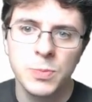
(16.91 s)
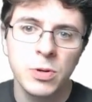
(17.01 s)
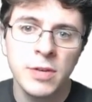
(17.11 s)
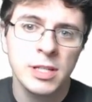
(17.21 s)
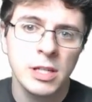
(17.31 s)

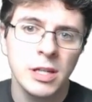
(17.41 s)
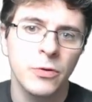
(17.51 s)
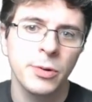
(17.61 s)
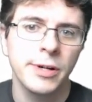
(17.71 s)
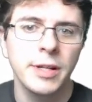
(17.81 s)
Previously, if
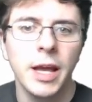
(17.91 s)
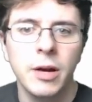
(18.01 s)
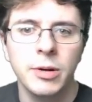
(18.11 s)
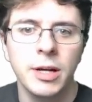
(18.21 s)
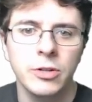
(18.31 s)
you were in the air
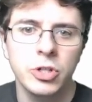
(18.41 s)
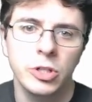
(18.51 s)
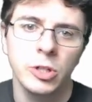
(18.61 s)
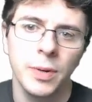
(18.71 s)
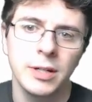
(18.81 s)
and held the
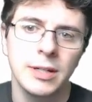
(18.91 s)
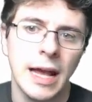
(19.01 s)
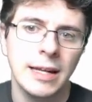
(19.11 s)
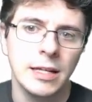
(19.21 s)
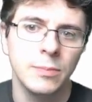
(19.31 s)
shield button
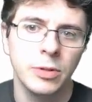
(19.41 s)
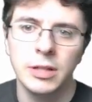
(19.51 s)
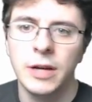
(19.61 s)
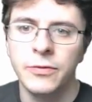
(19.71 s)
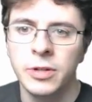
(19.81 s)
and input
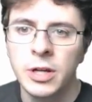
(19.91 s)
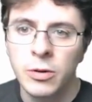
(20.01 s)
left,